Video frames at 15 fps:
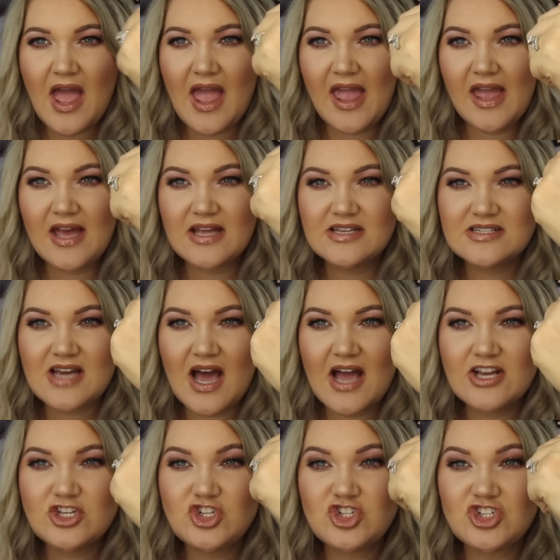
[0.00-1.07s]
and
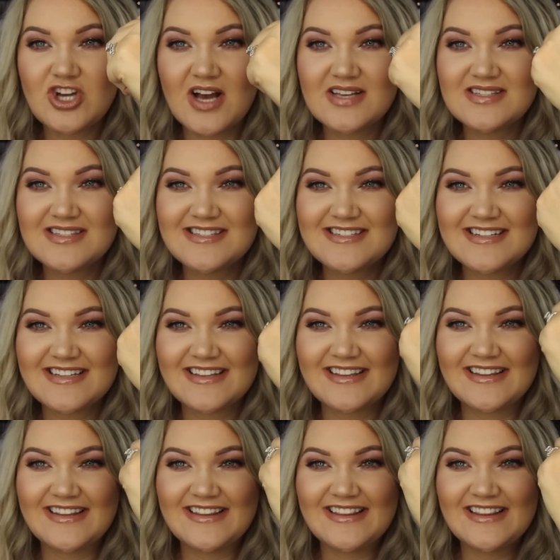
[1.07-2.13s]
I just
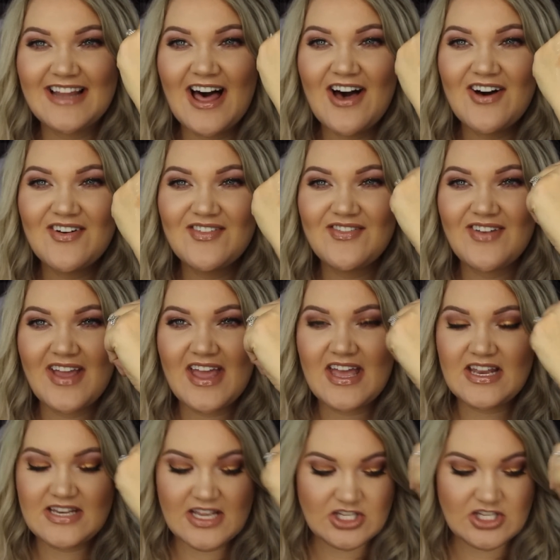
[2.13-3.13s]
love it.